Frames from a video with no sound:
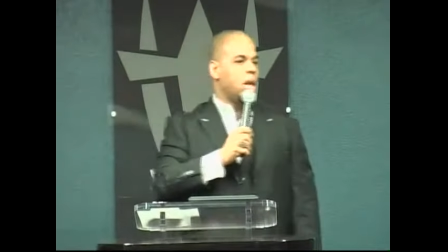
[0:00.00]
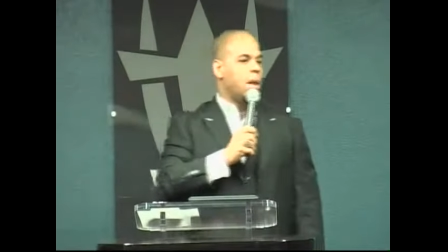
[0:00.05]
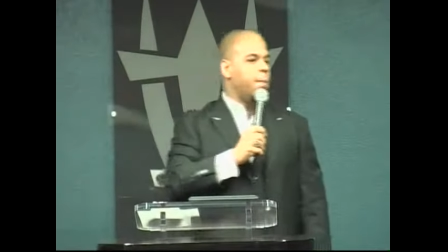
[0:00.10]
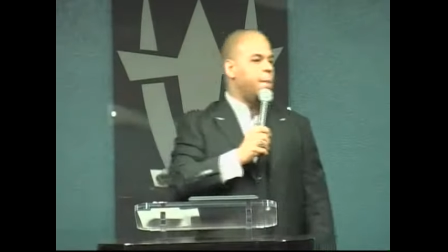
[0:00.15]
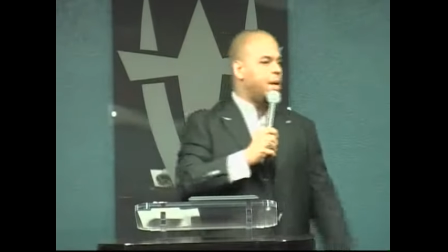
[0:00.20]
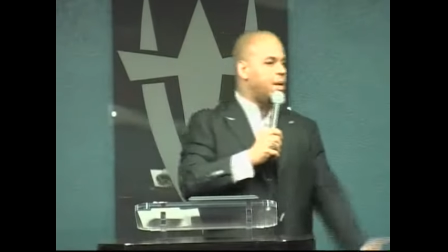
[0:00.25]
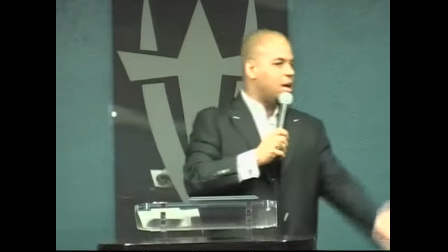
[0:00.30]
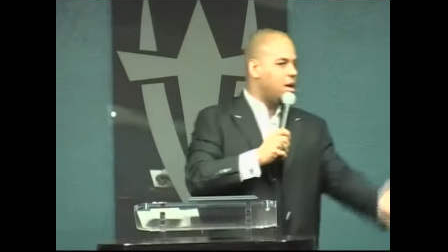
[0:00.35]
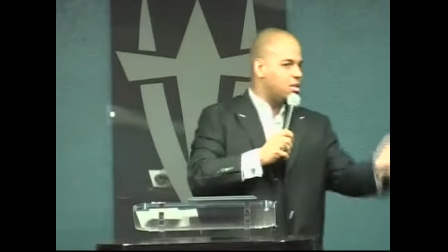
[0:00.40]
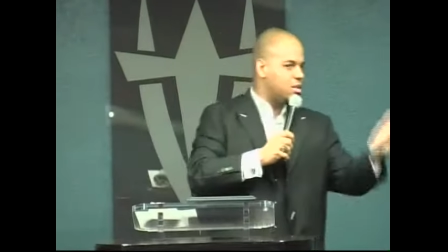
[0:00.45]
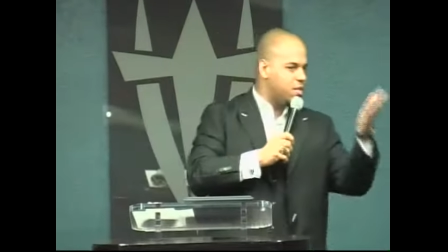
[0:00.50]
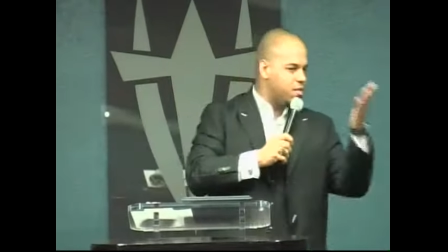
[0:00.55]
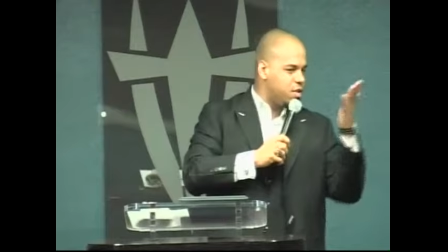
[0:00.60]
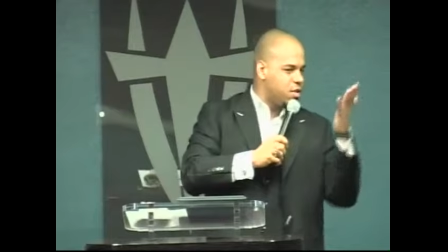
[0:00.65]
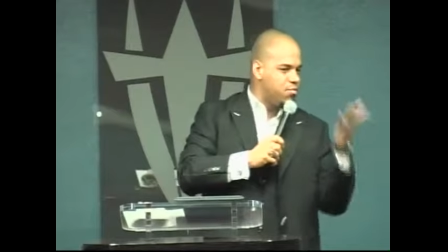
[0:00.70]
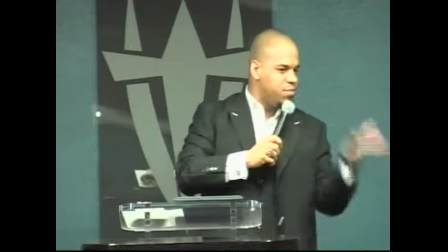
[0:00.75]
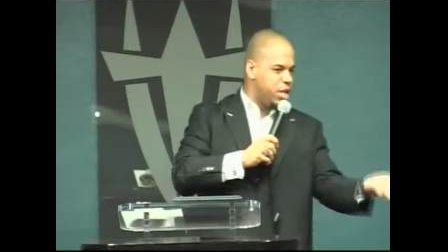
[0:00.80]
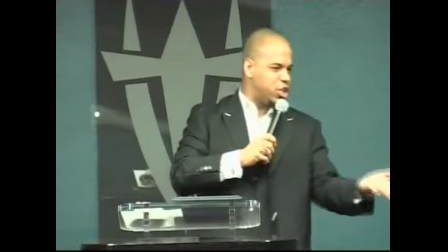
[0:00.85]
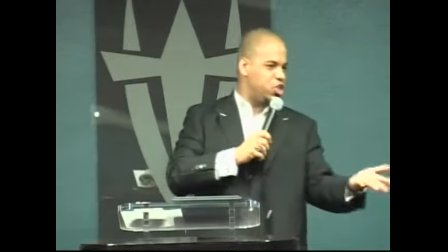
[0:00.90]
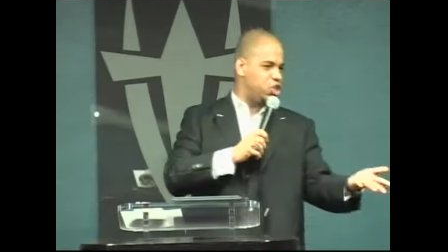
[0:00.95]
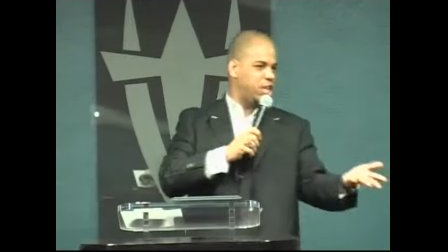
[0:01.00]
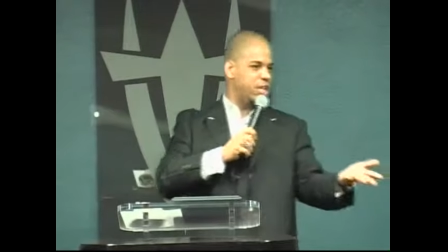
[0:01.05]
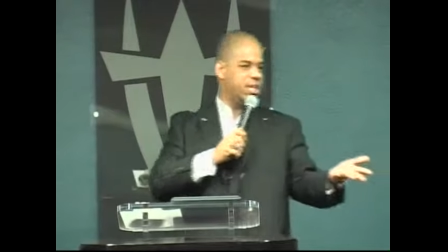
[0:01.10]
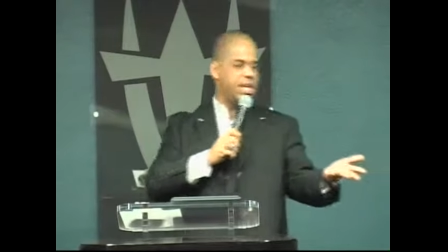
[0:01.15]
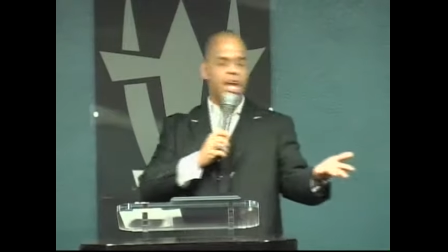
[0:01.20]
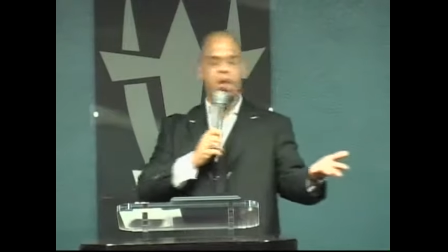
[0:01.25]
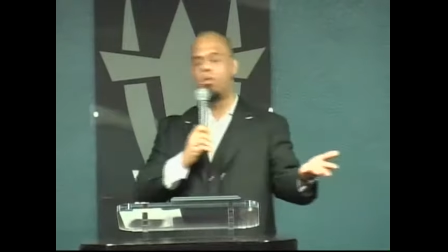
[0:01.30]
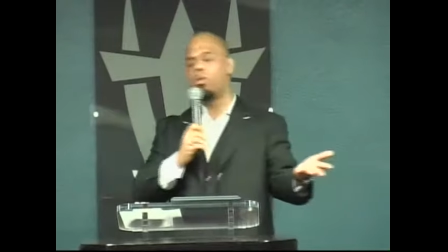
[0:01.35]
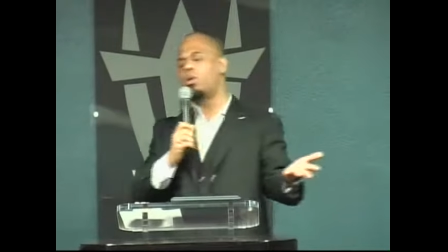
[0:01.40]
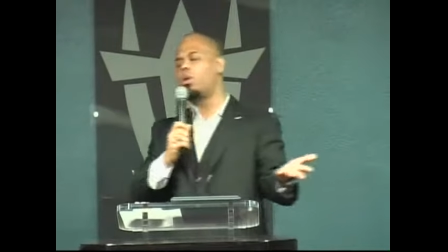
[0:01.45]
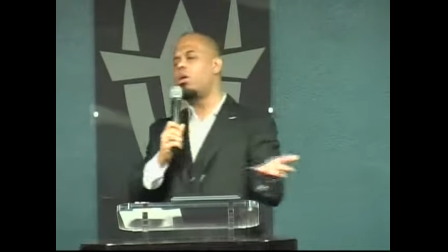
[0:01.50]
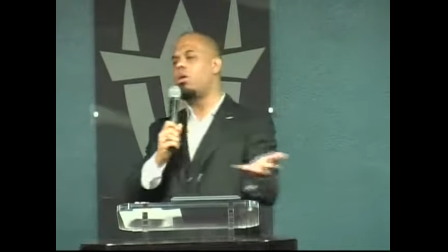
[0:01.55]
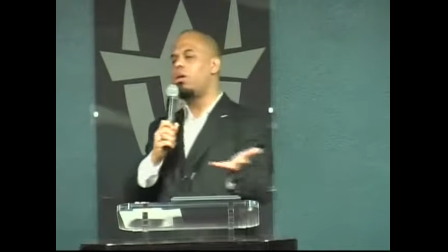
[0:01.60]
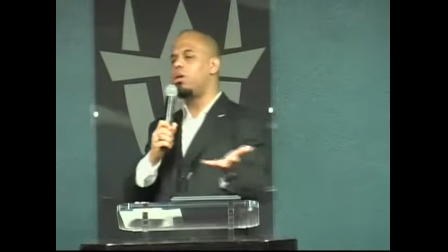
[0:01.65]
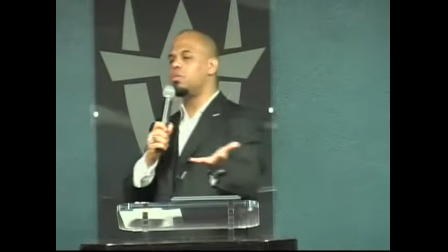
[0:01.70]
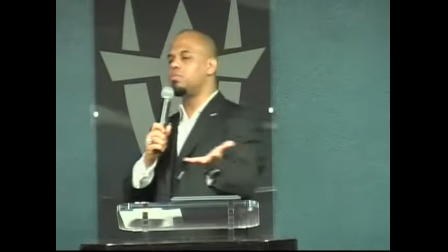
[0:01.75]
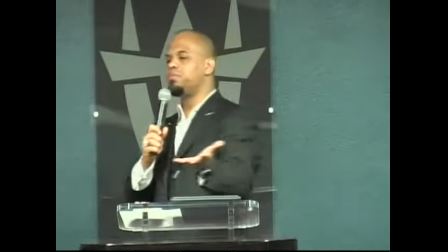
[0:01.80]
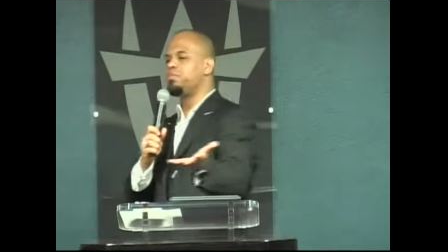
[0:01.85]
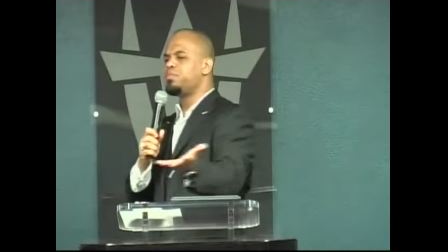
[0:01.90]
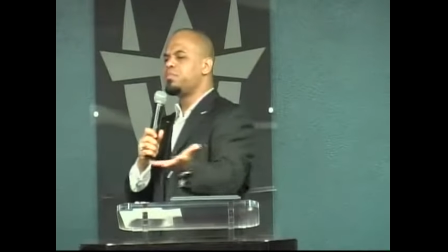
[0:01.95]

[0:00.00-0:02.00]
because of the mission they were on.